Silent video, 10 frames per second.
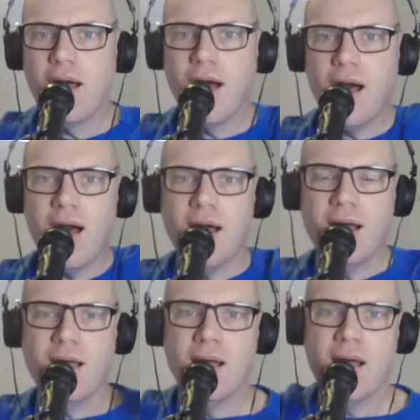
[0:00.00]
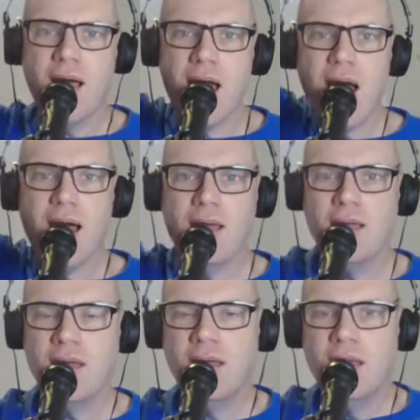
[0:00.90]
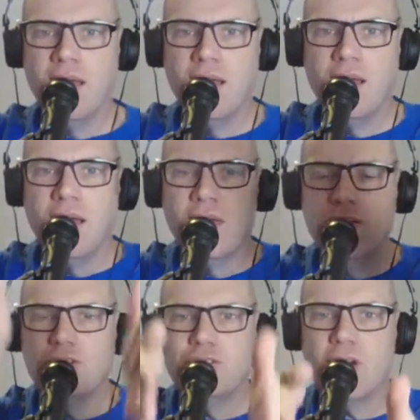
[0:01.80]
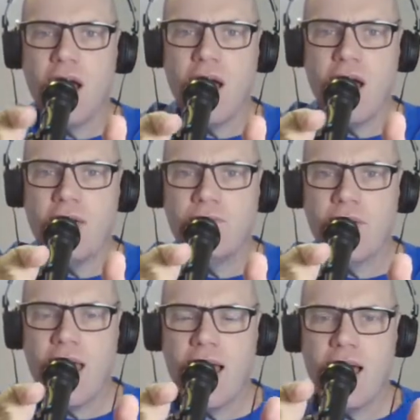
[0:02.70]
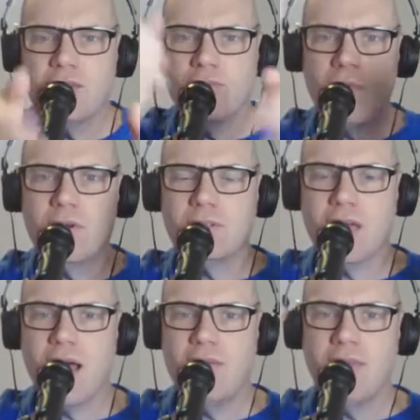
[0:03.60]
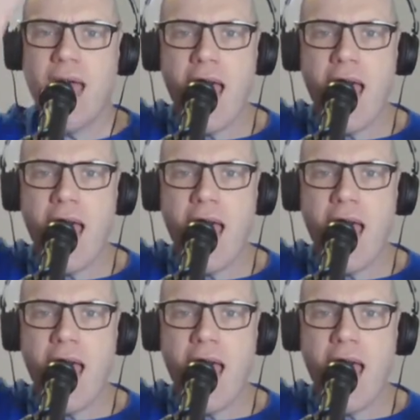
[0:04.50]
I, O, A. The short vowels. One more time.